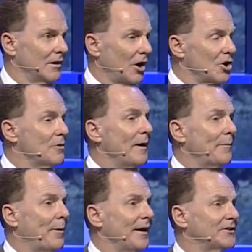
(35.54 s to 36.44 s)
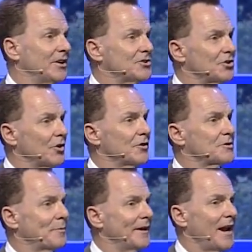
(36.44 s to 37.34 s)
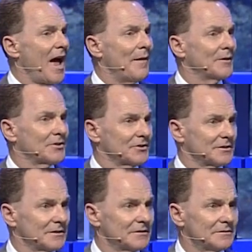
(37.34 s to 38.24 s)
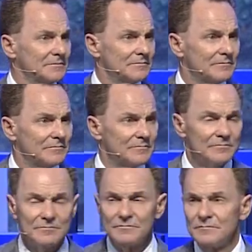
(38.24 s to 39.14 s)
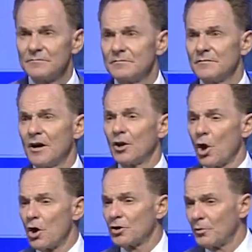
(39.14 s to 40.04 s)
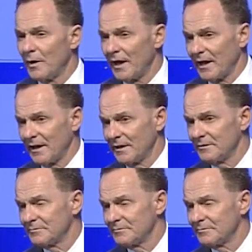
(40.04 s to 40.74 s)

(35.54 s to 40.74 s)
Or you may pay attention to the speedometer along the way.